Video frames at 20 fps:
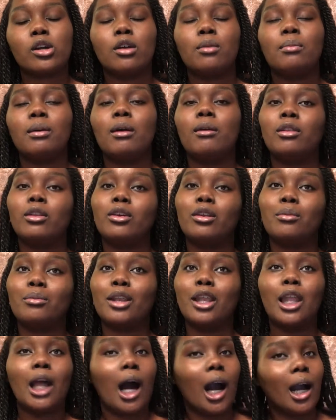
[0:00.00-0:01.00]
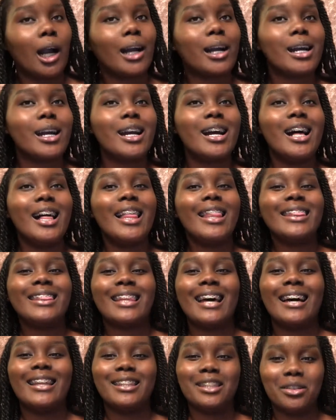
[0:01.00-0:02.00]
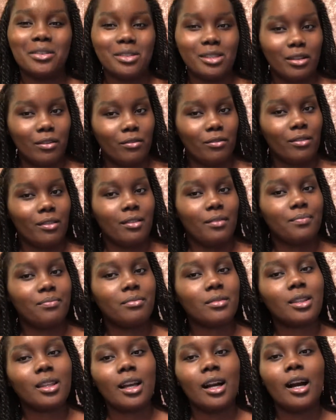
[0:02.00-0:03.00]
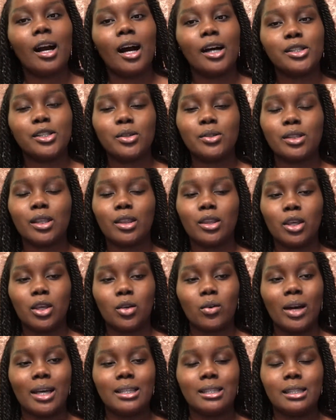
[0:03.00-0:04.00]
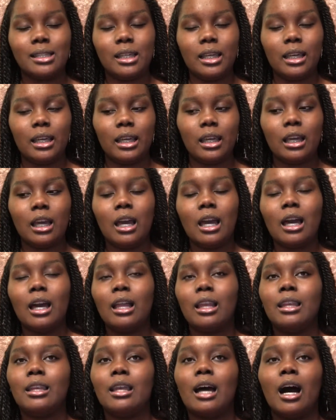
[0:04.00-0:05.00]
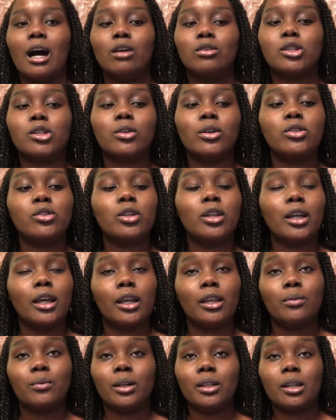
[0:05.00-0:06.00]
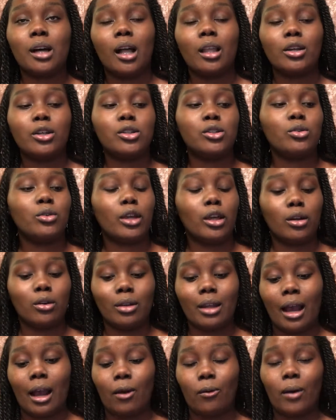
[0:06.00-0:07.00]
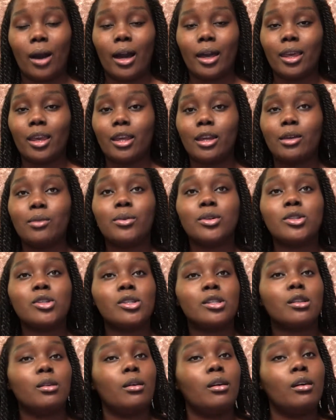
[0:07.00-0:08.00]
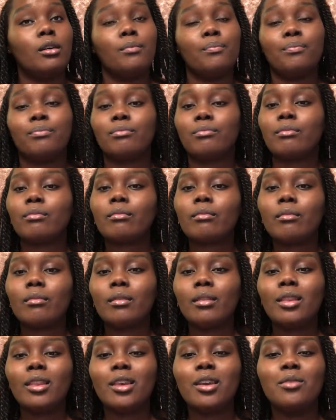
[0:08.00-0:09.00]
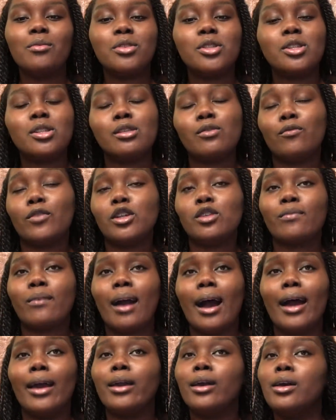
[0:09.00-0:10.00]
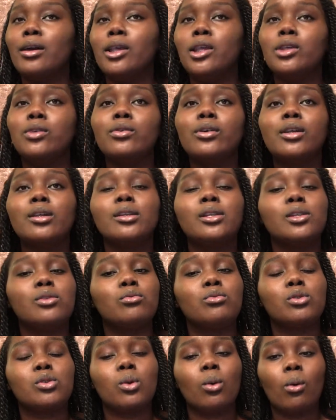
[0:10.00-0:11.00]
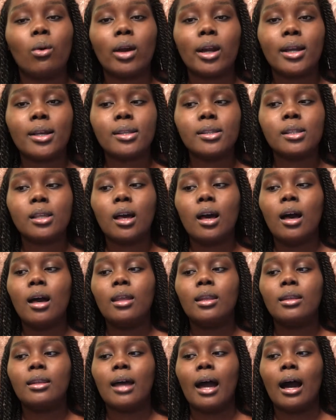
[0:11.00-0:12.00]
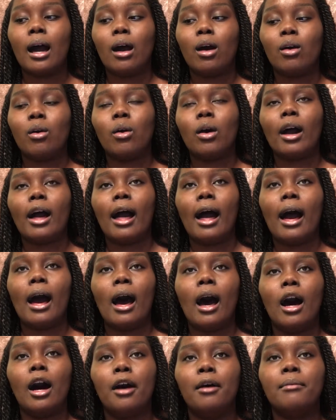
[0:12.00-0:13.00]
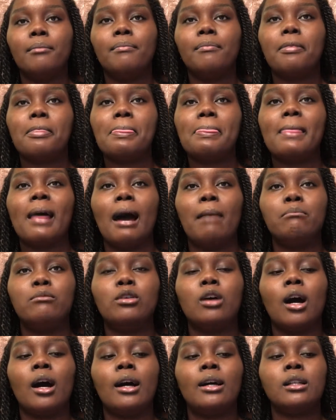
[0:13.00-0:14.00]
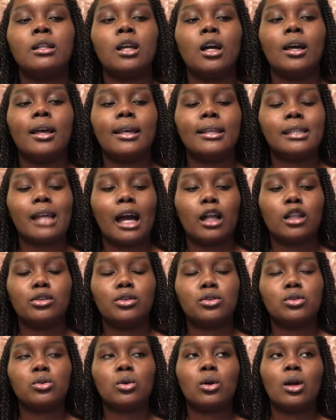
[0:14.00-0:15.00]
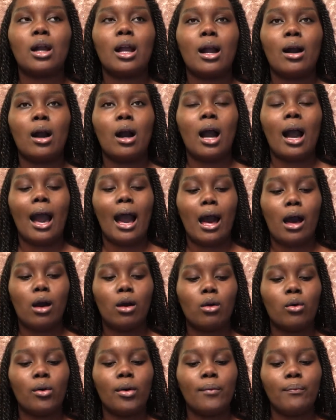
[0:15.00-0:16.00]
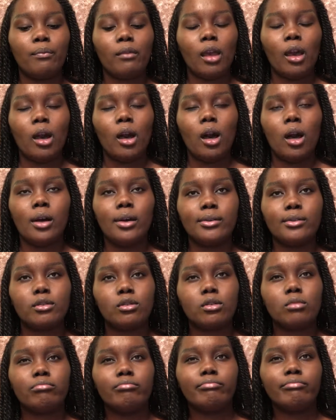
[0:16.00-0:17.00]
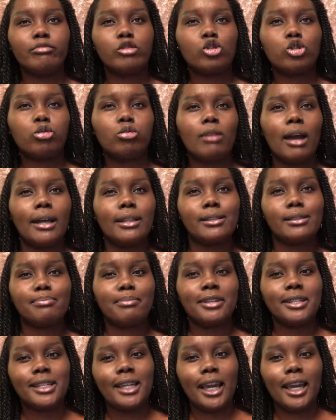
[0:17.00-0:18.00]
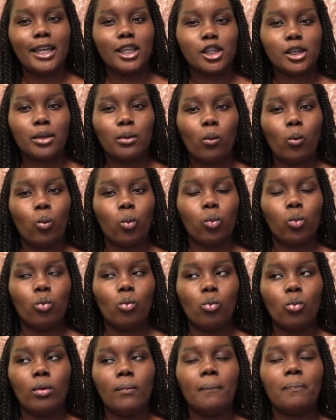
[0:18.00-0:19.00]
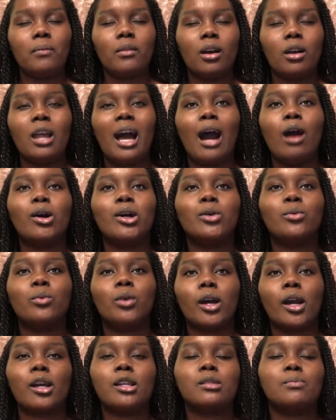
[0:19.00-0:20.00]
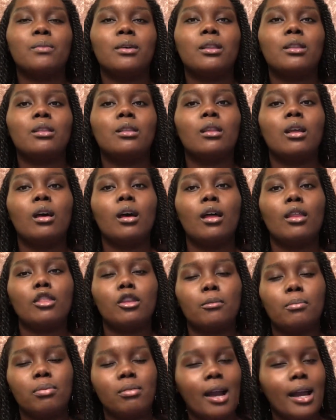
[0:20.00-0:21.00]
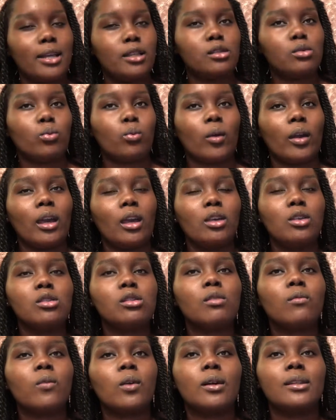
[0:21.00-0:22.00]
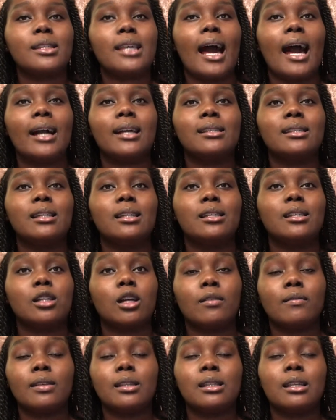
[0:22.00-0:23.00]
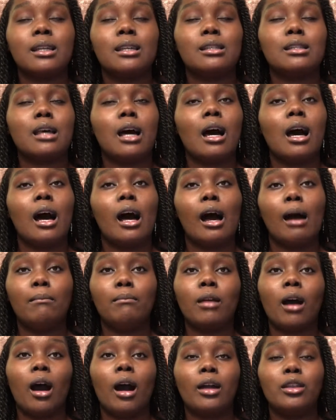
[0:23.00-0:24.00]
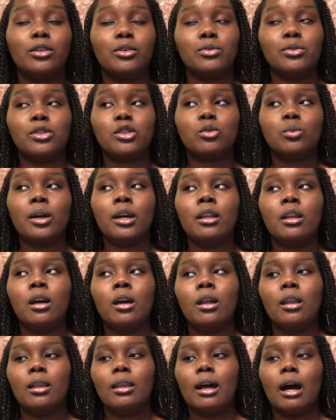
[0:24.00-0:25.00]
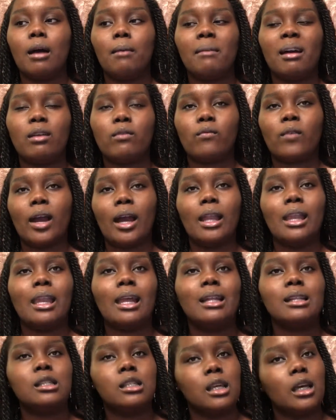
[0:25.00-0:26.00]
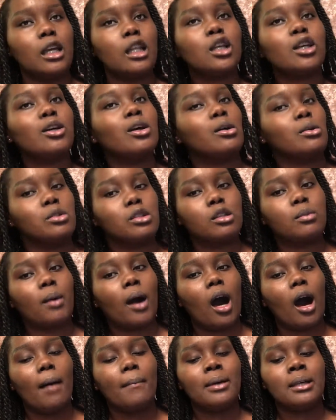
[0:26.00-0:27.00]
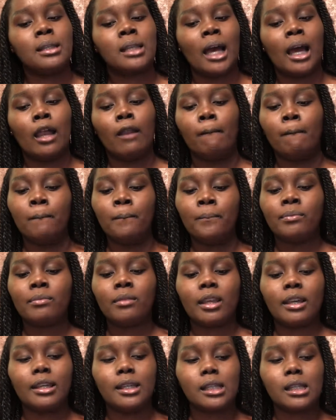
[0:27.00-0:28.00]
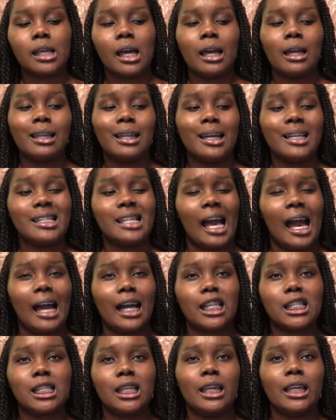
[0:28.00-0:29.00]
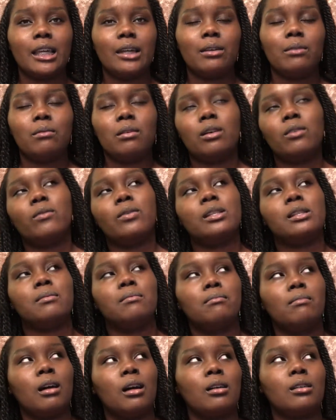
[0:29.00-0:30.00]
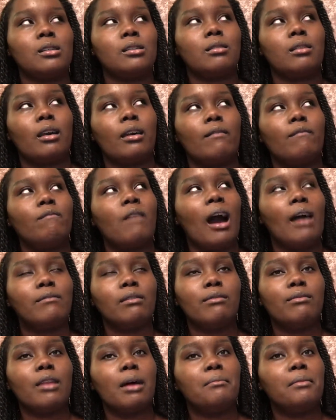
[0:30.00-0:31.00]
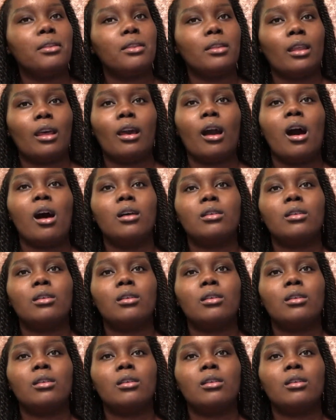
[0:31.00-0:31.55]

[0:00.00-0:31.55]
be a little bit longer than those of us using the USD. Now, $281, you can go to Awaki, which is the fish fry. You can do tours. Now, I'm not exactly sure how transportation, not how it works, but the price range for taxi services. I'm not used to it. Now, my friend did go to the Bahamas, and he said taxi, was amongst like 5 of them, and they